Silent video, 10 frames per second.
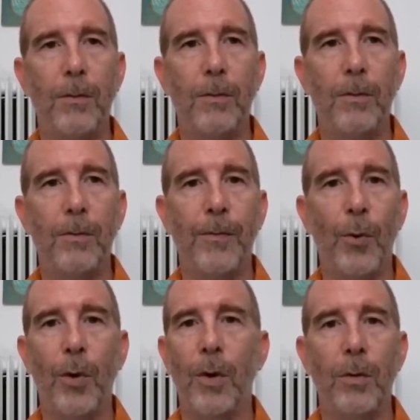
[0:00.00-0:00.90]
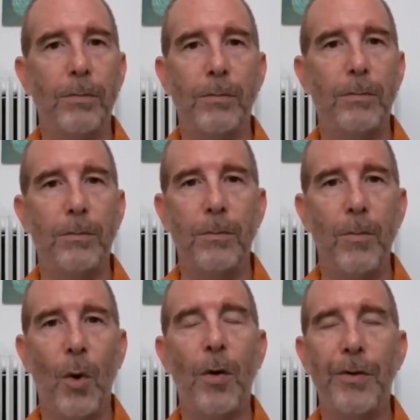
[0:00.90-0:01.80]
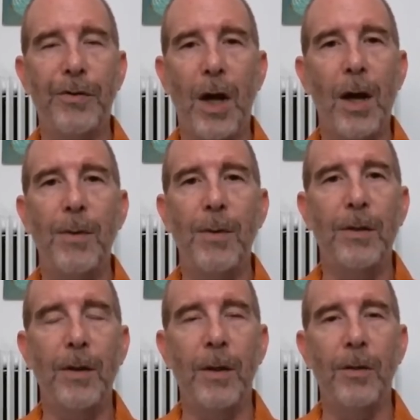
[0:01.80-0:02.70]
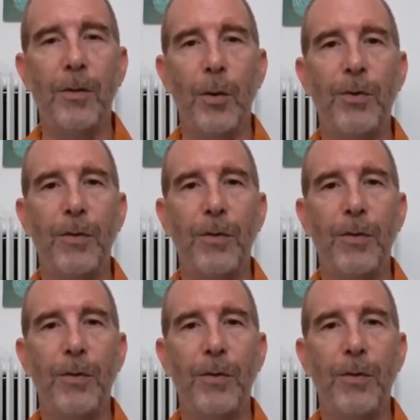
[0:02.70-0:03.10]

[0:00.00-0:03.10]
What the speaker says: for all this time in terms of